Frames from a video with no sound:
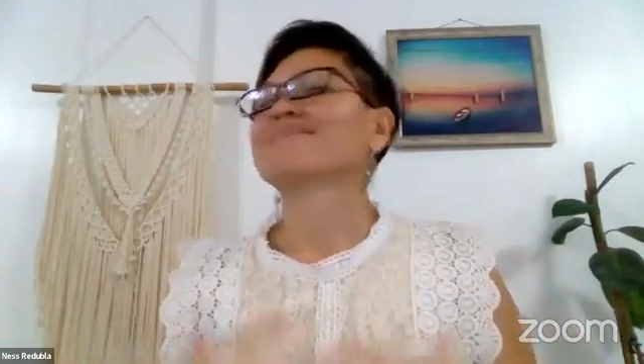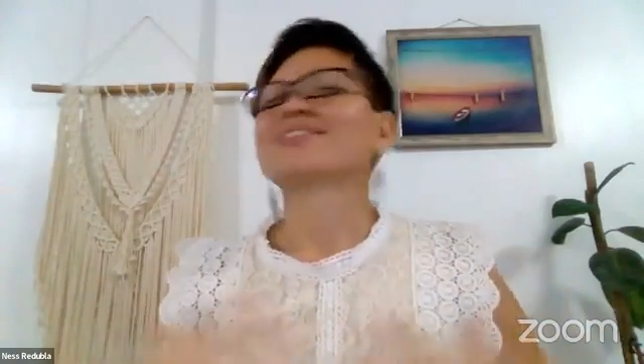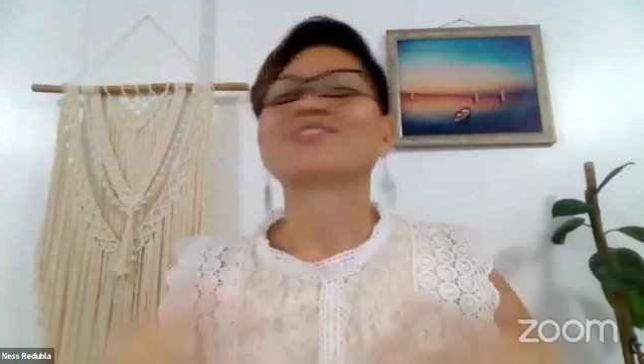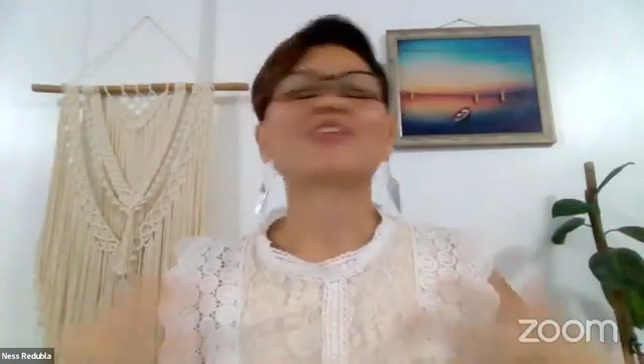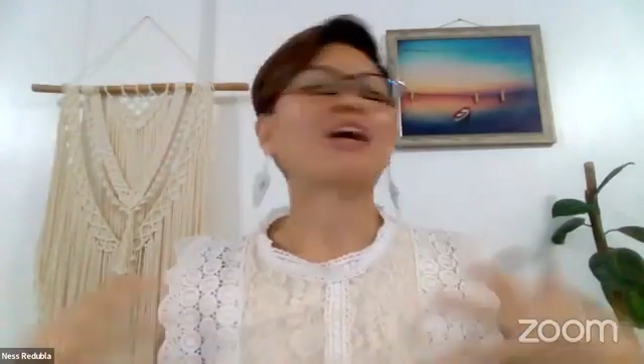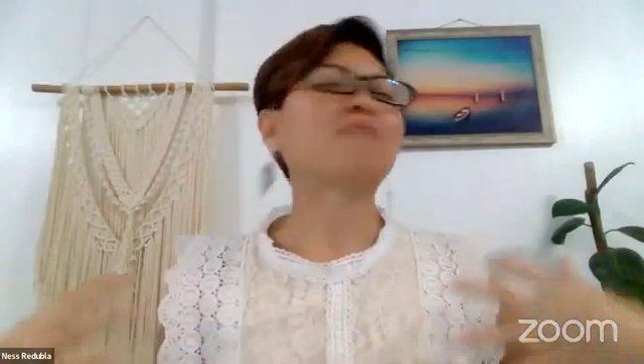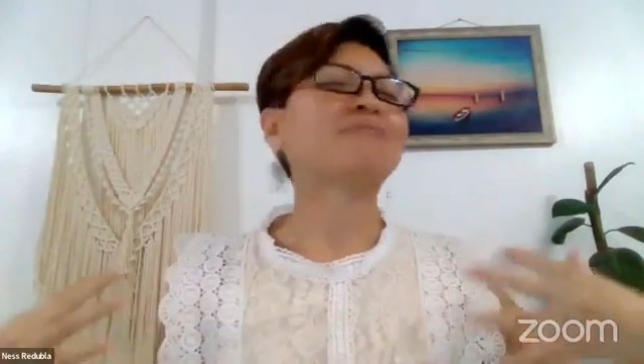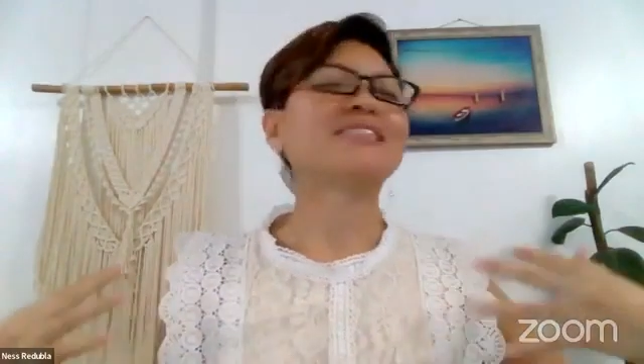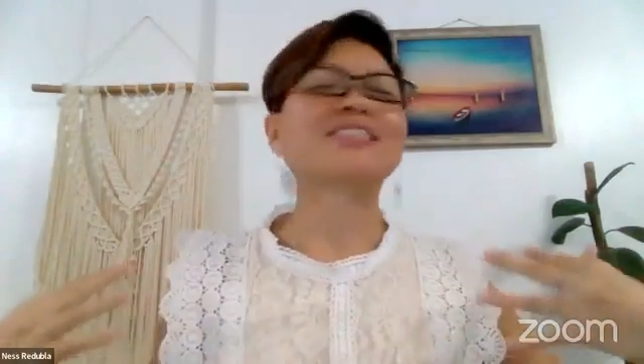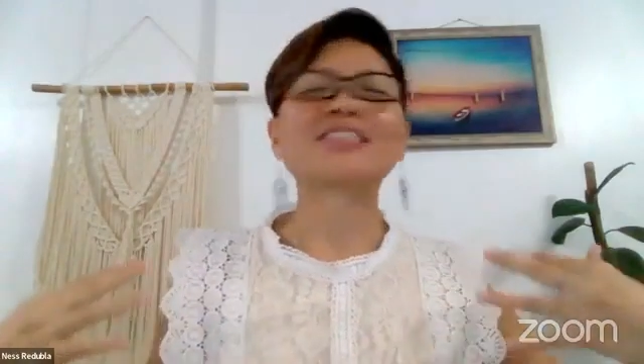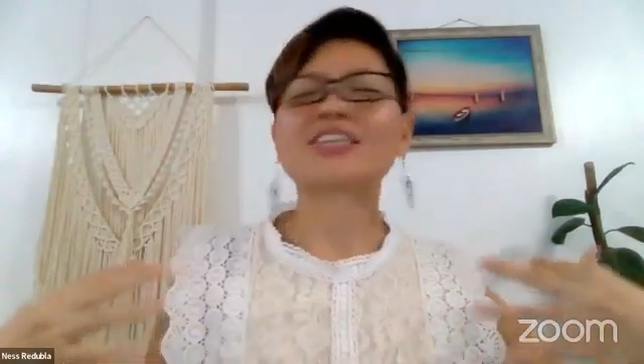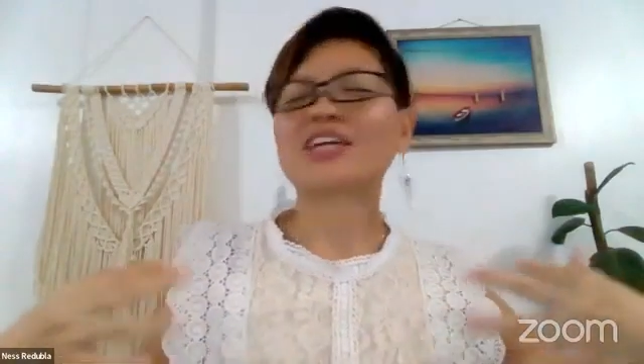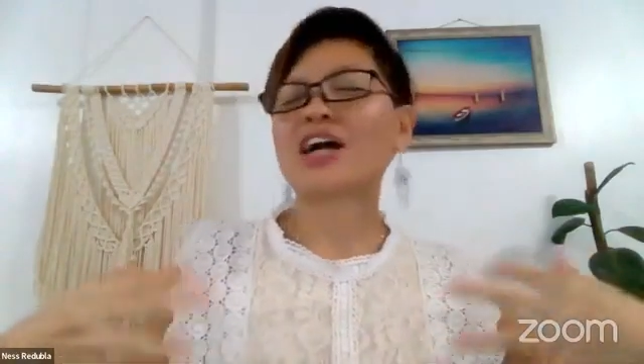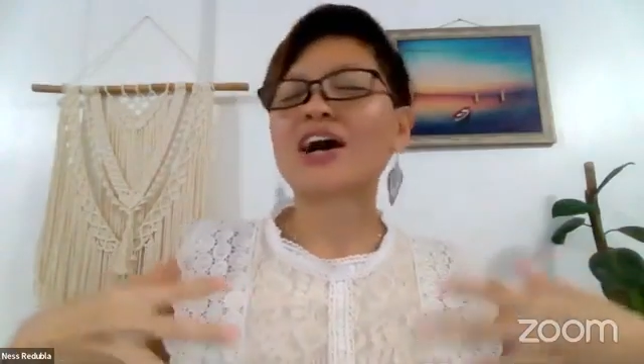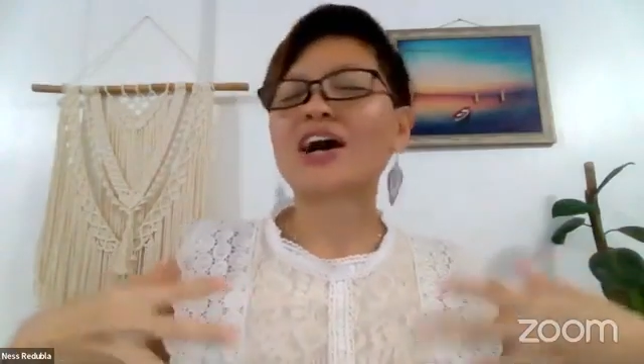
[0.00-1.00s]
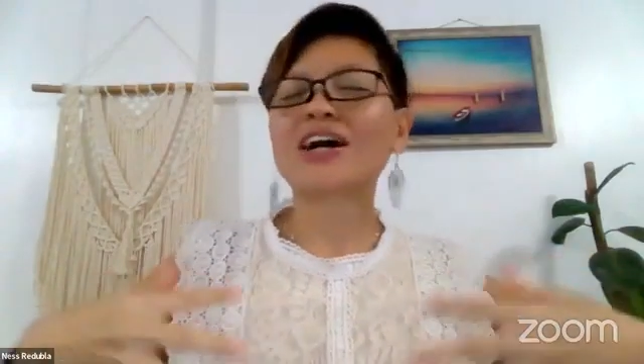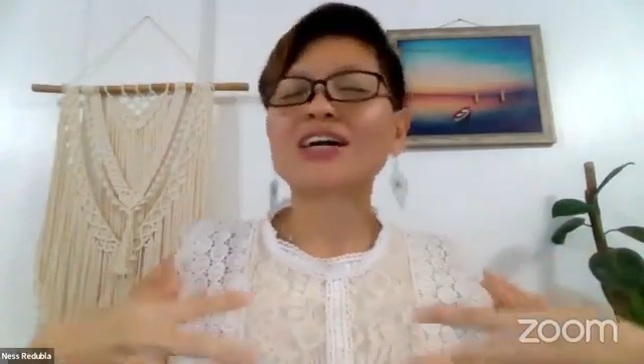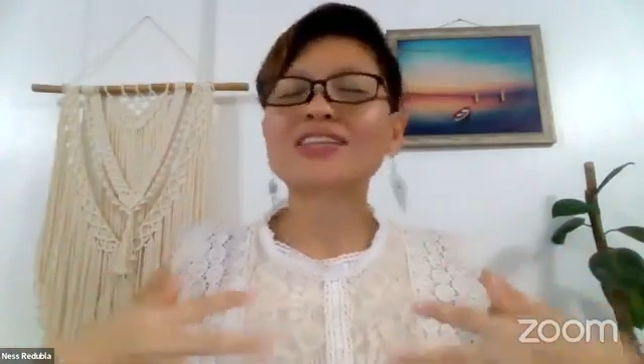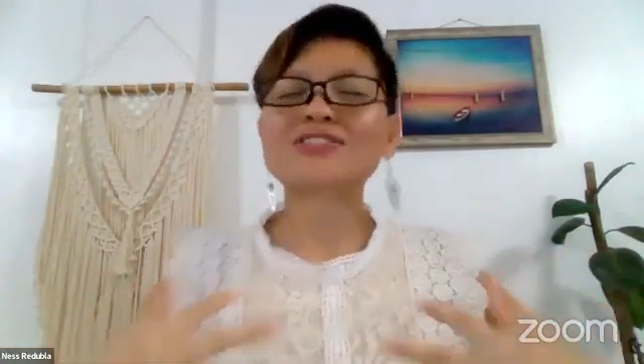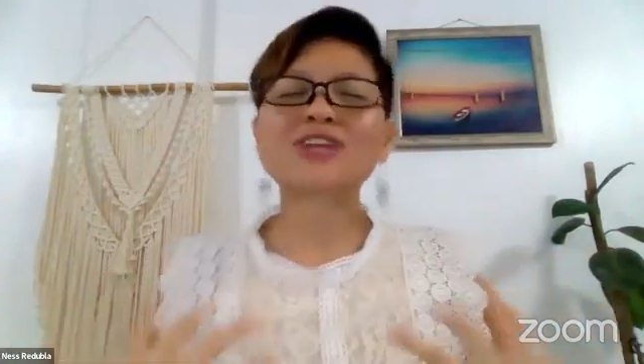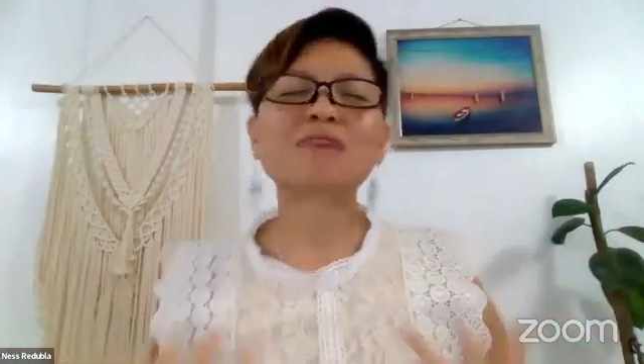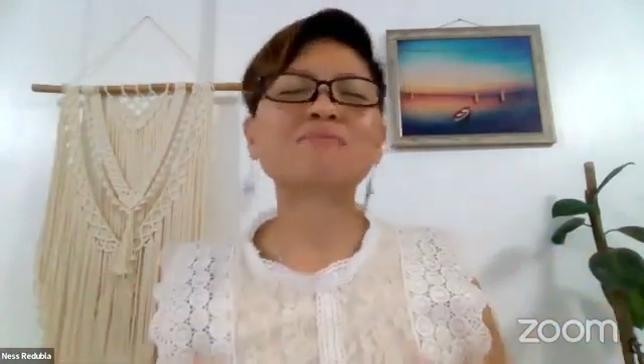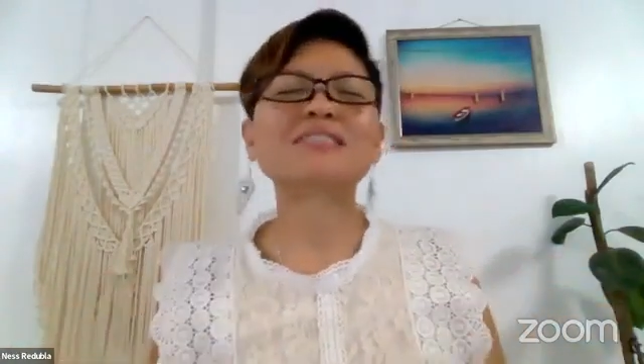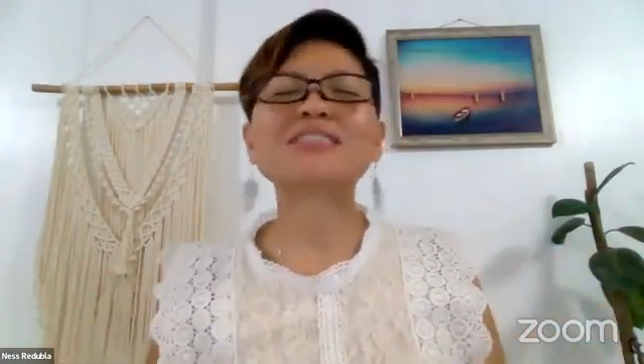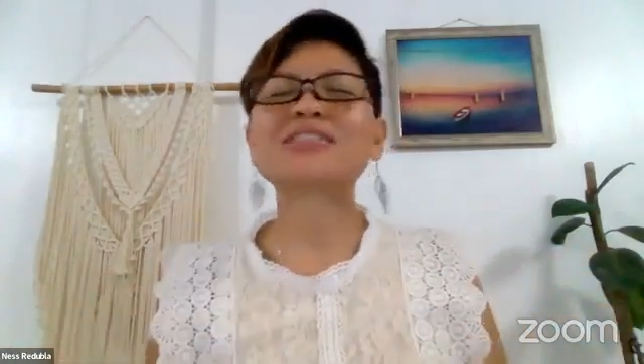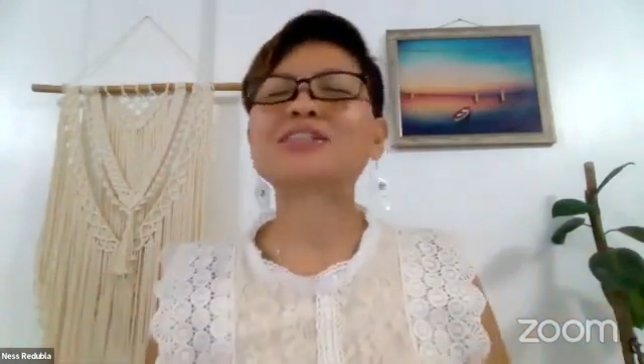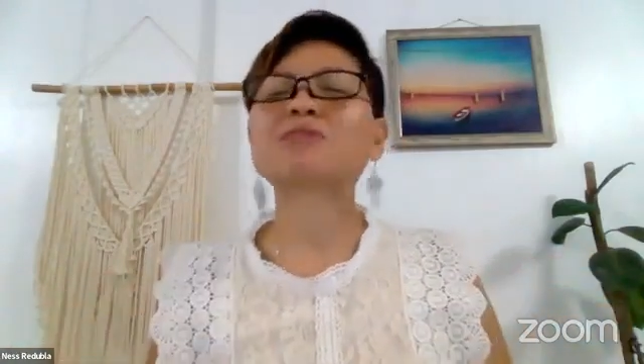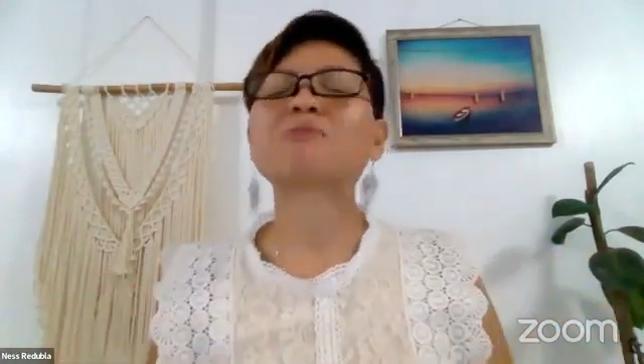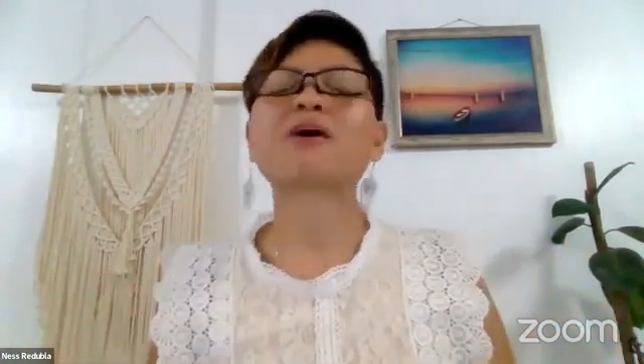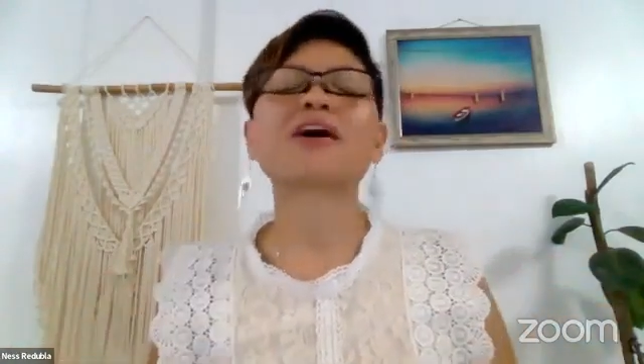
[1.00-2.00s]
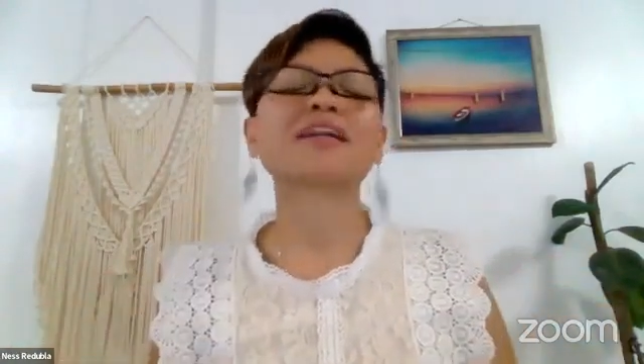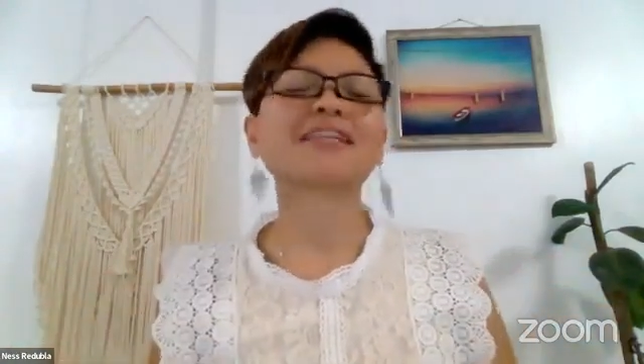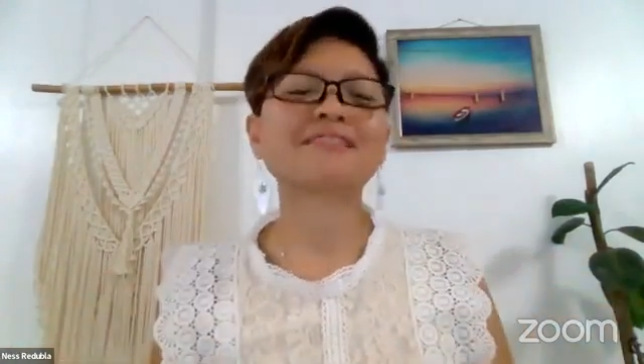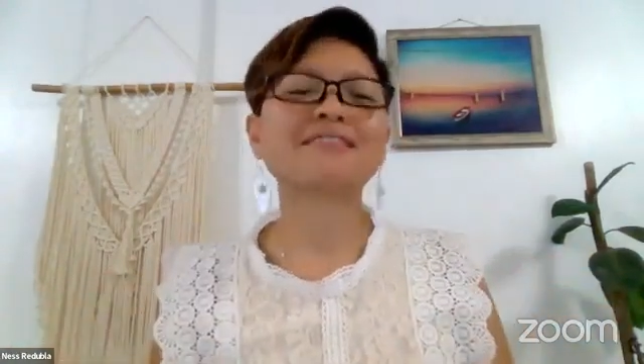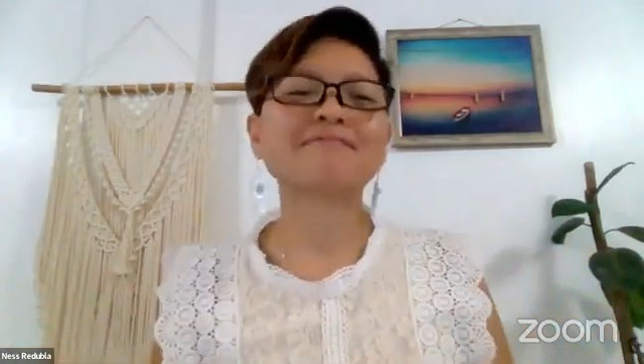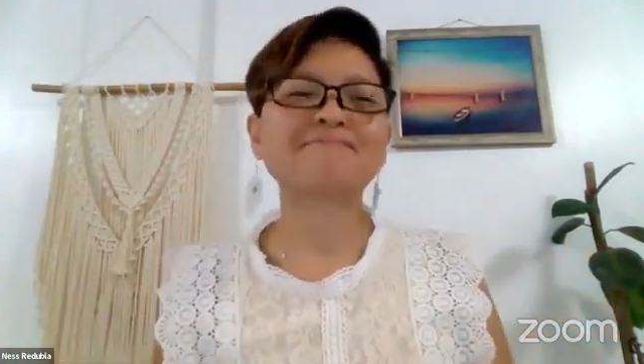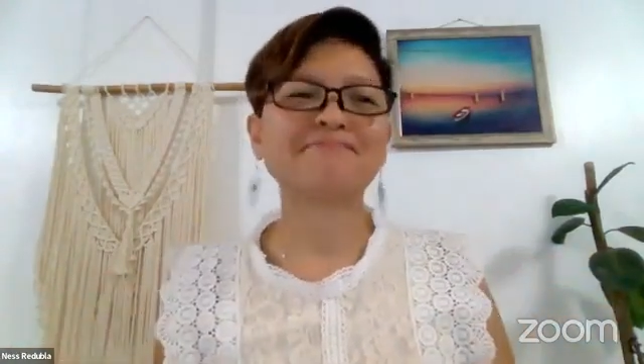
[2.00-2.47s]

drop into your heart, drop into your body.